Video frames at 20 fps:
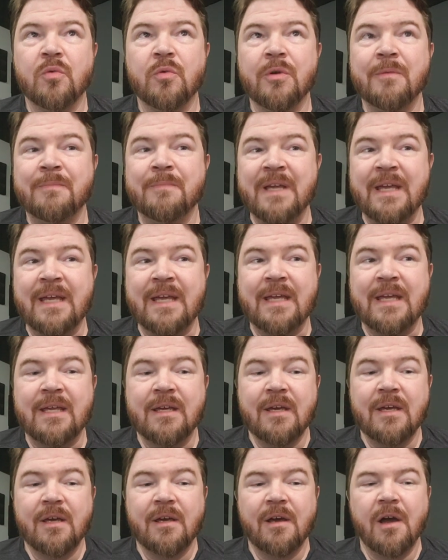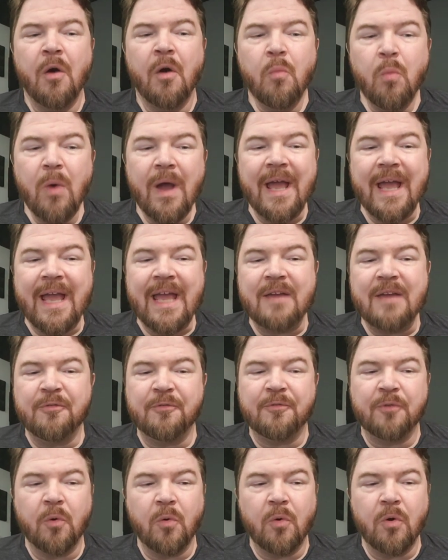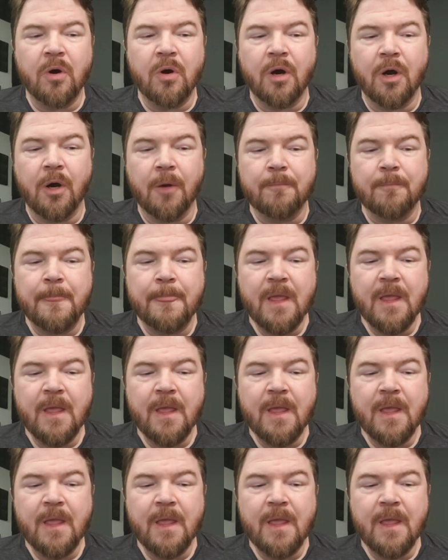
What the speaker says: would be a way for